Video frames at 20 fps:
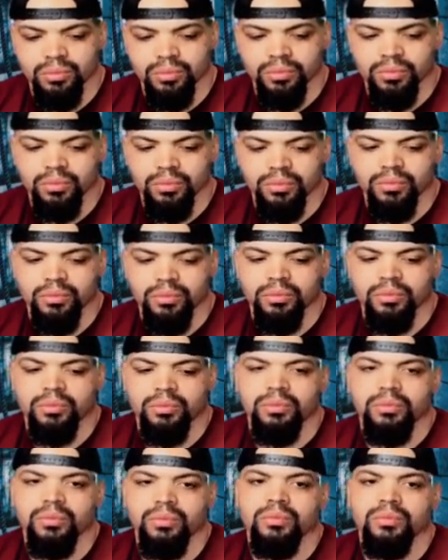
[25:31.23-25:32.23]

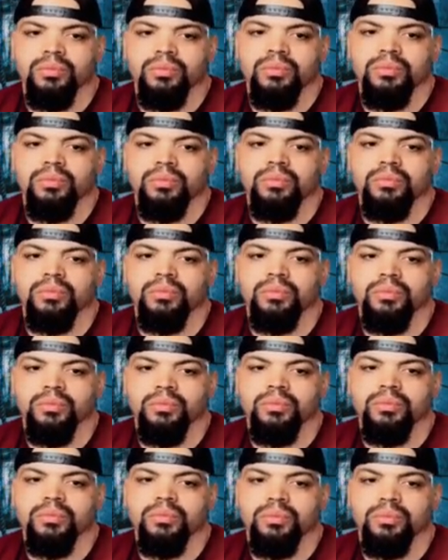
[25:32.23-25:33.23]

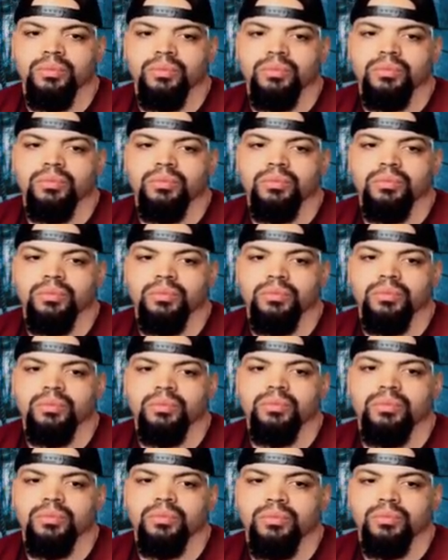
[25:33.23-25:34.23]

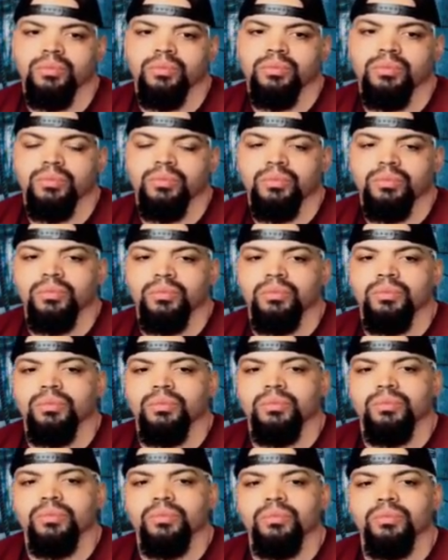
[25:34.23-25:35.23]

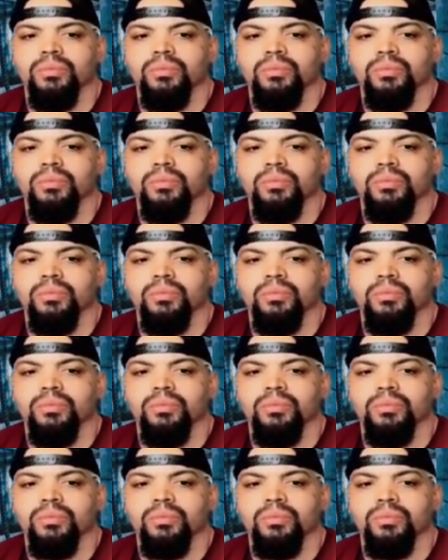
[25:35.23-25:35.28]
[no speech]